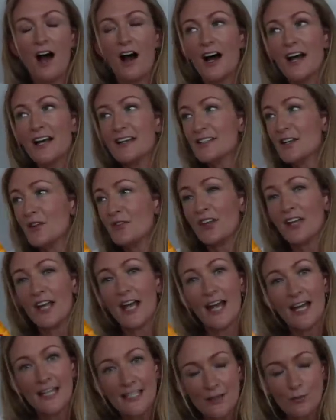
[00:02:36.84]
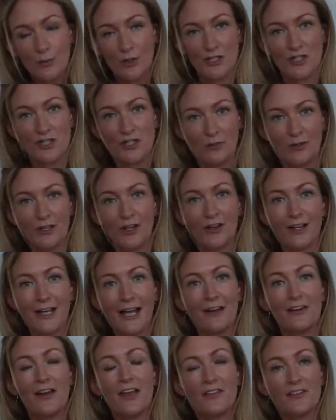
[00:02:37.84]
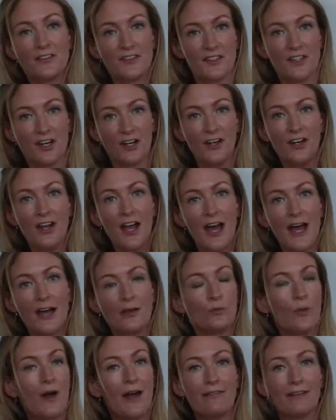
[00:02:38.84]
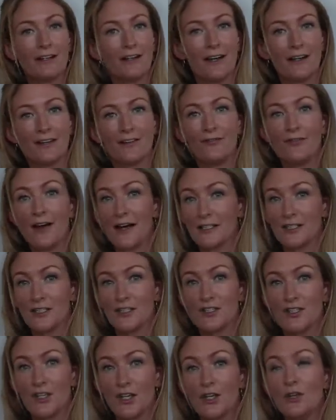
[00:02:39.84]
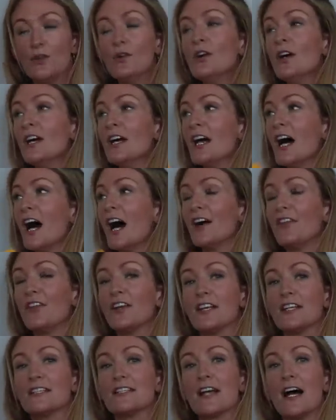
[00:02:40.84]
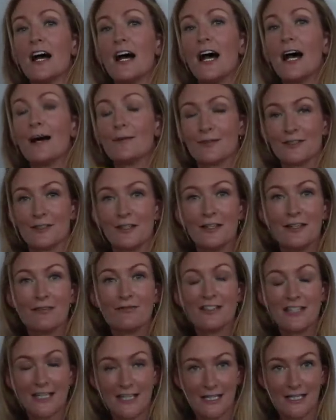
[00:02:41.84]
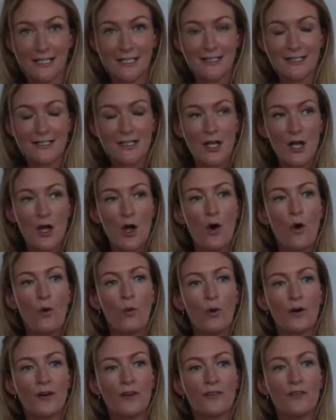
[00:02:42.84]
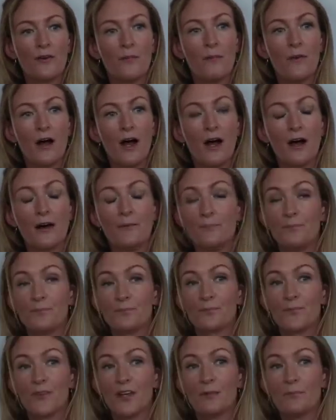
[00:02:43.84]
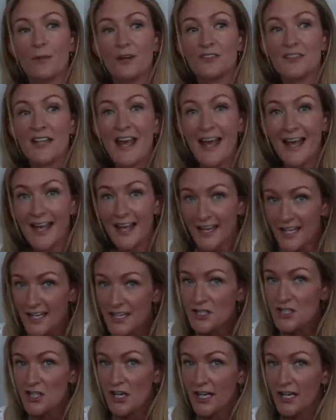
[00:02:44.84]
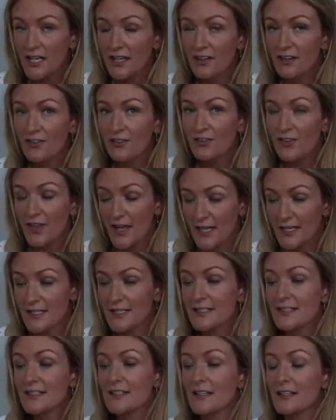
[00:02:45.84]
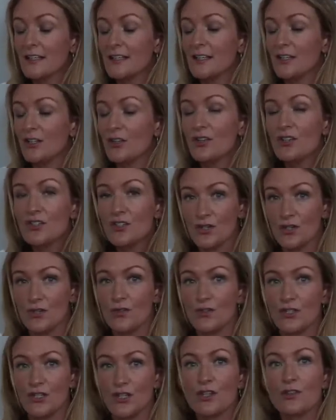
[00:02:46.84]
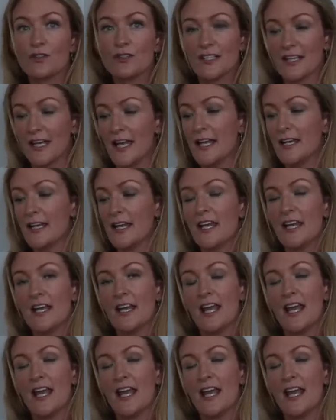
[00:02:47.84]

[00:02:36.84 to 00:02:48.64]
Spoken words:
I don't think anyone should be going out in the sun and wearing like a factor 2. I think it's absolutely ridiculous. One of the most aging things you can do to your skin